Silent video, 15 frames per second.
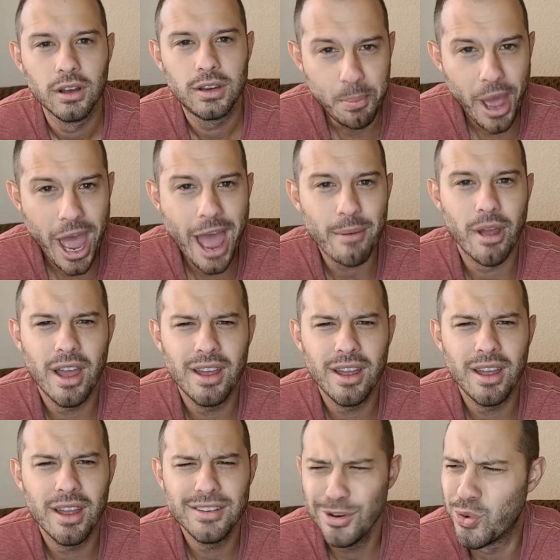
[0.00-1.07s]
Keep at,
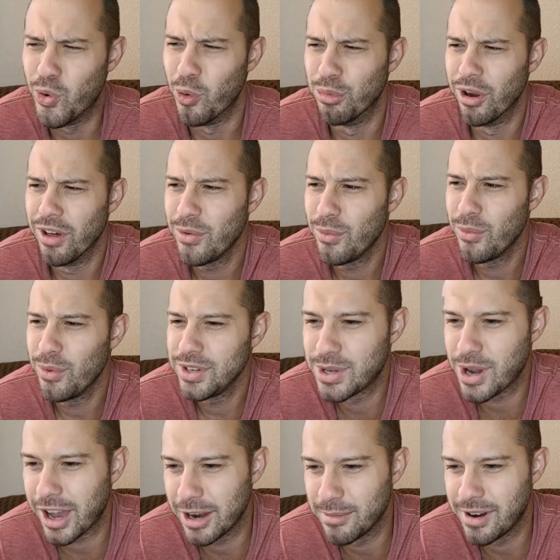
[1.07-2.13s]
man. You're cool, brother. What you
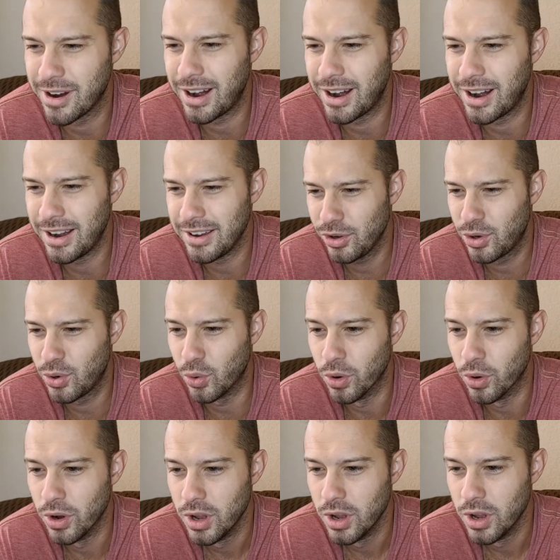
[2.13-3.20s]
talking about? You're
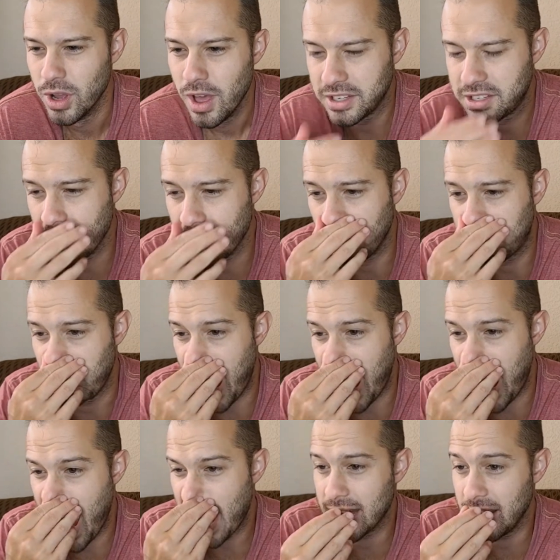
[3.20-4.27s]
cool. Thanks, Young
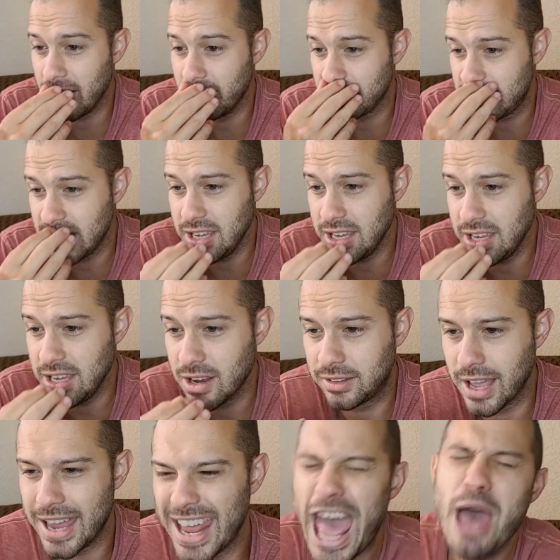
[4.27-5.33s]
Thad. I didn't even see Young
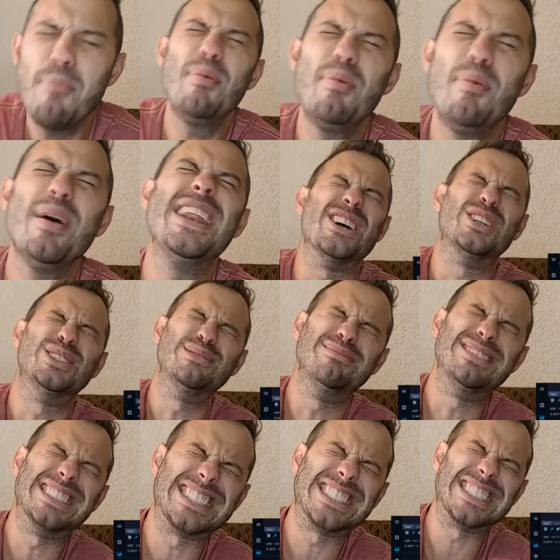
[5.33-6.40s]
Thad. Ebony!
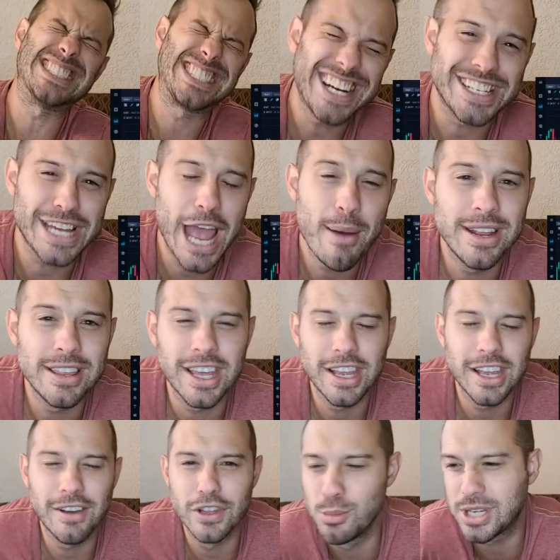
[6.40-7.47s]
Oh my gosh! Ebony,
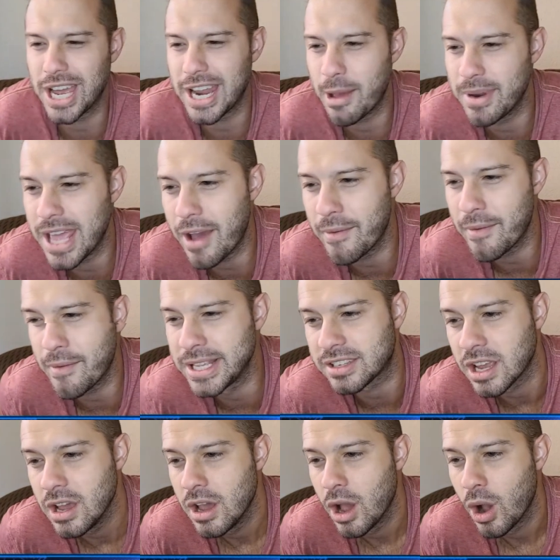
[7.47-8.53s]
thank you for the super chat. Ebony, Ebony
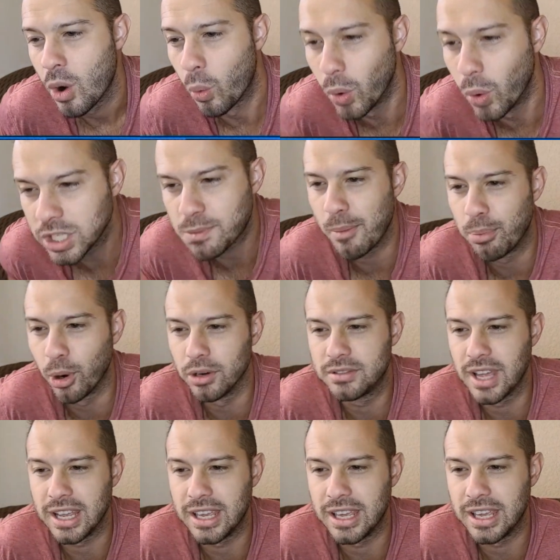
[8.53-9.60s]
says, What's my
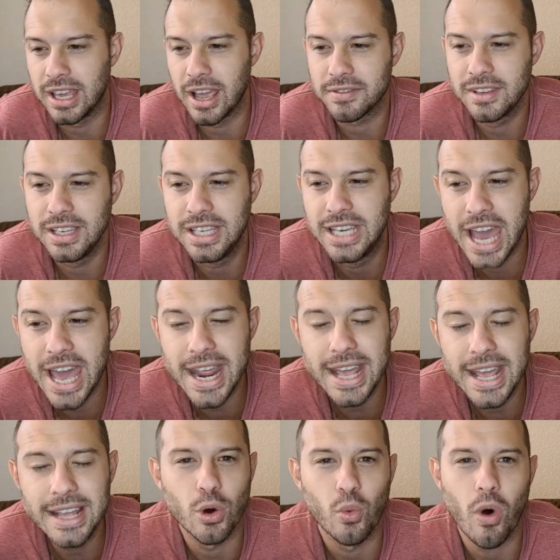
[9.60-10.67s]
birthday gift?
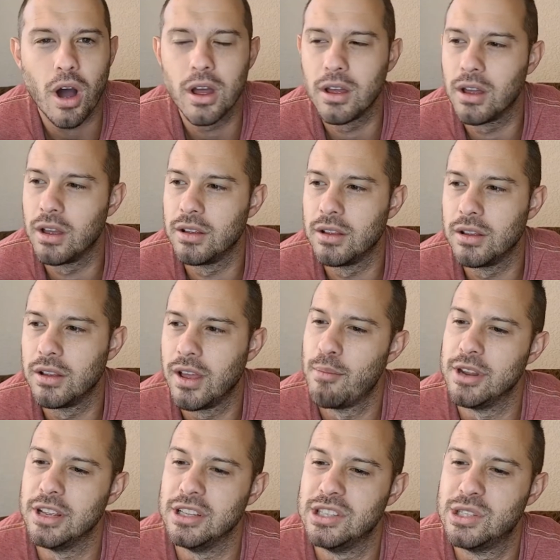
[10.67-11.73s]
Getting to what?
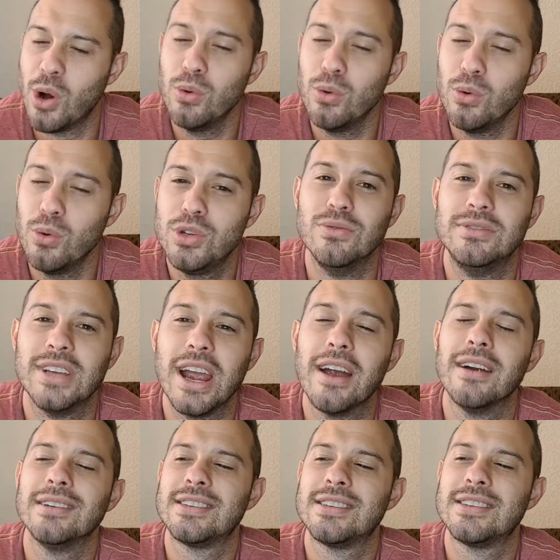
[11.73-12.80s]
Ebony, don't you
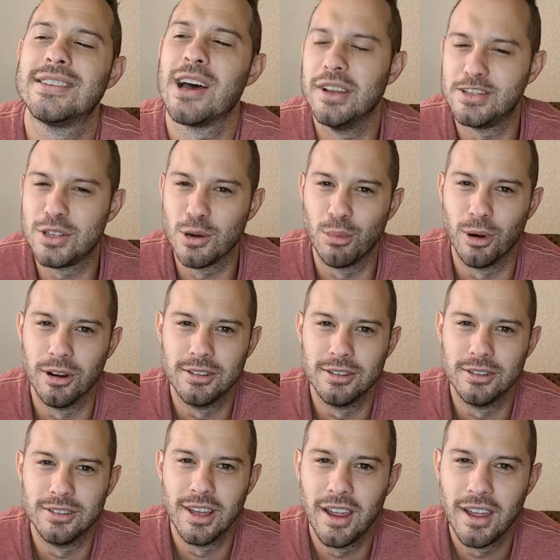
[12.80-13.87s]
dare tell me it's your
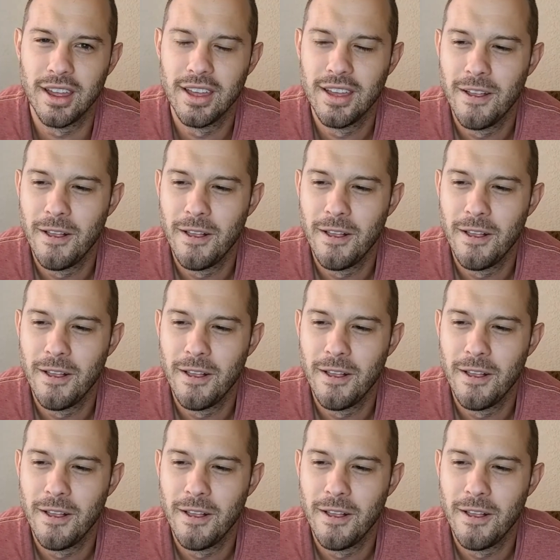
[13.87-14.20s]
birthday.